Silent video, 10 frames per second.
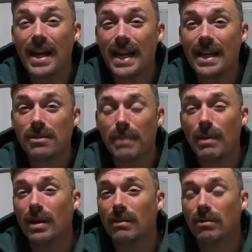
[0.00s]
years,
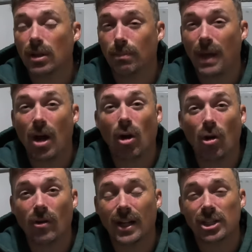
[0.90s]
maybe a bit
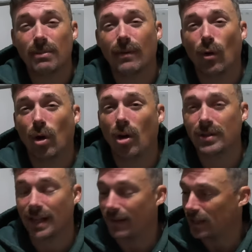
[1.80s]
longer actually, before
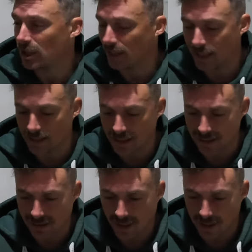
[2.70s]
lockdown actually kicked
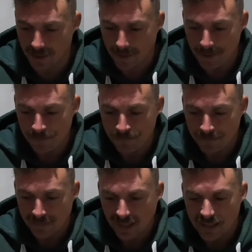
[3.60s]
in. So
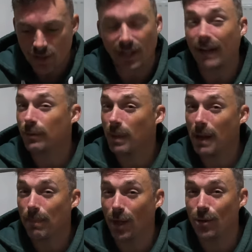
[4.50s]
it's gonna have to be
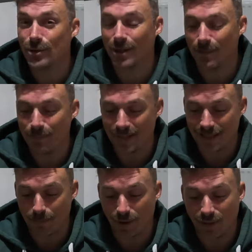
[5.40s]
a beaut to miss
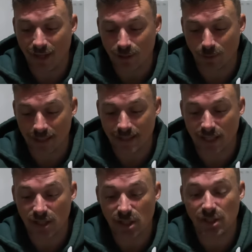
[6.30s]
it. But this one is
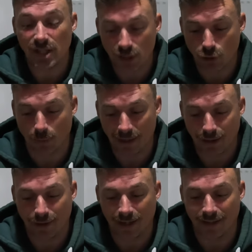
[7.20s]
considerably
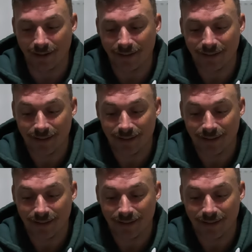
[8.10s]
thicker